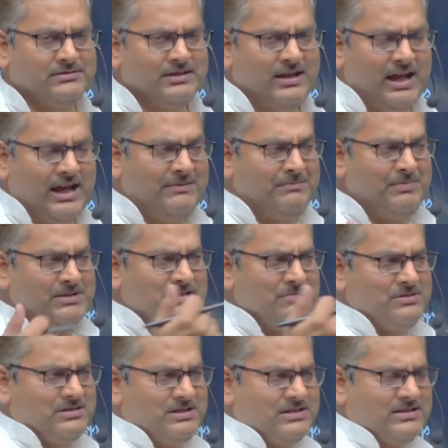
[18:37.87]
and
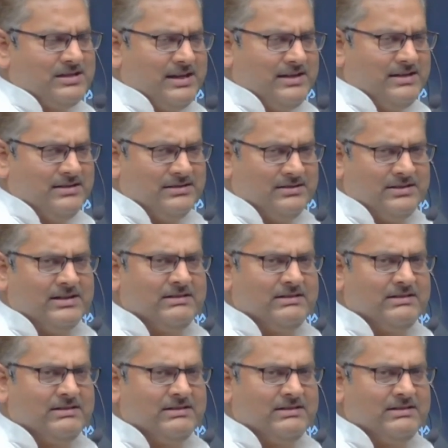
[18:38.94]
pessimistic side that